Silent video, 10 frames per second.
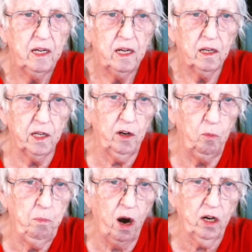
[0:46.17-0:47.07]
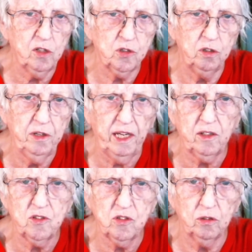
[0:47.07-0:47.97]
"Little marks or
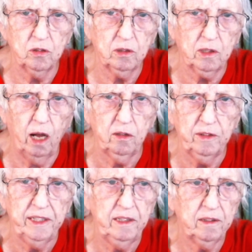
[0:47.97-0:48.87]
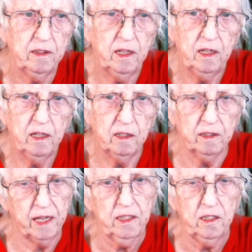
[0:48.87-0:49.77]
nicks or coloring,
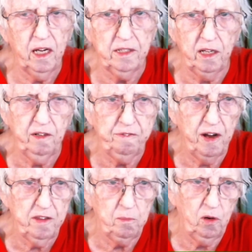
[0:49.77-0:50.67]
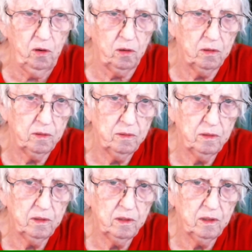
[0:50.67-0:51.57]
they can identify them all."
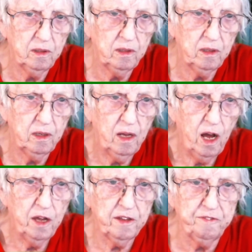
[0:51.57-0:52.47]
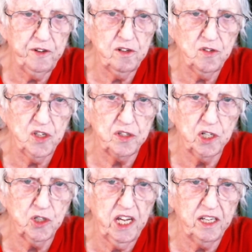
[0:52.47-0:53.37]
The furs of the
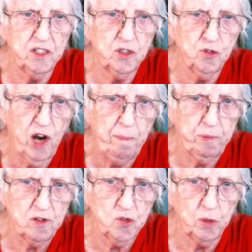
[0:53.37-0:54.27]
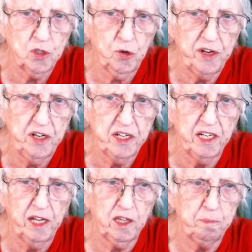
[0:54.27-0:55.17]
dead trappers were traded in
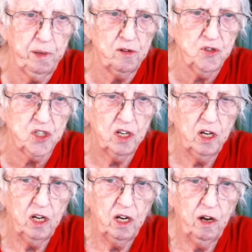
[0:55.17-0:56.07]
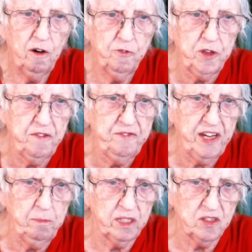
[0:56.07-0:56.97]
at the post for the
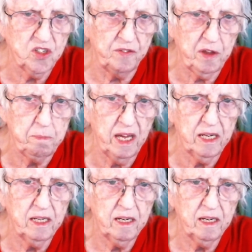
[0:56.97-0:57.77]
families of the men.